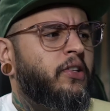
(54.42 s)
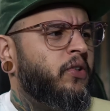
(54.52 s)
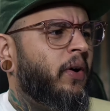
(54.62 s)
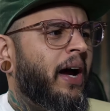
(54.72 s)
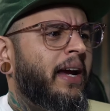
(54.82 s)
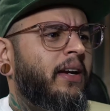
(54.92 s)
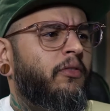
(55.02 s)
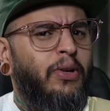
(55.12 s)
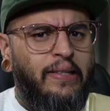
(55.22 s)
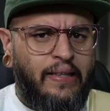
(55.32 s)
so I
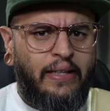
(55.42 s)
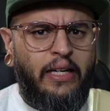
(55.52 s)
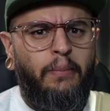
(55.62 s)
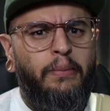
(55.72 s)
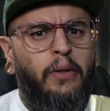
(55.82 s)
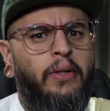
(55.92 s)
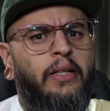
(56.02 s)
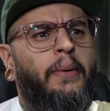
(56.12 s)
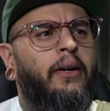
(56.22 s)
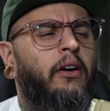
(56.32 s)
recently
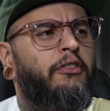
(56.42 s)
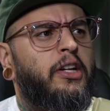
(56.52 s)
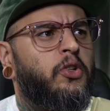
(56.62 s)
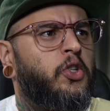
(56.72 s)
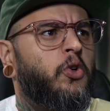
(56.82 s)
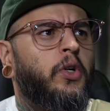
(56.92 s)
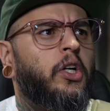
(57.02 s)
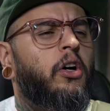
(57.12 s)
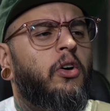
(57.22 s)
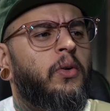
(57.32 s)
uploaded about a video or two
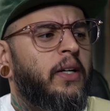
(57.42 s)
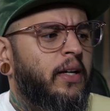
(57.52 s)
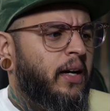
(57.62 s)
ago